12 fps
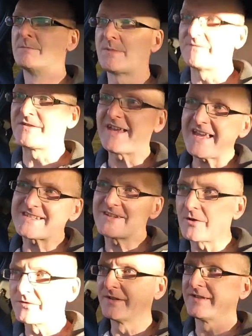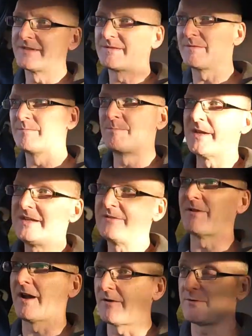but if you get it on a B
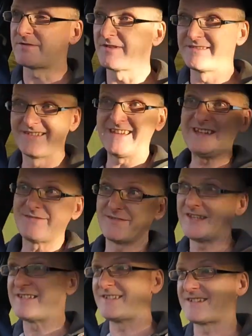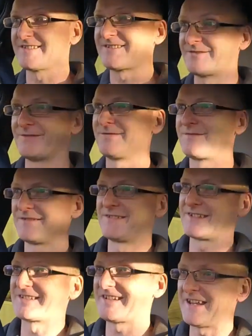road, and even this you can sort of,
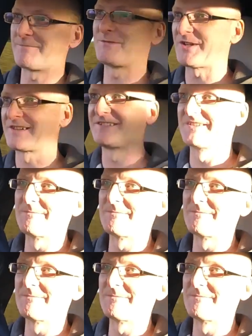you can see I'm jiggling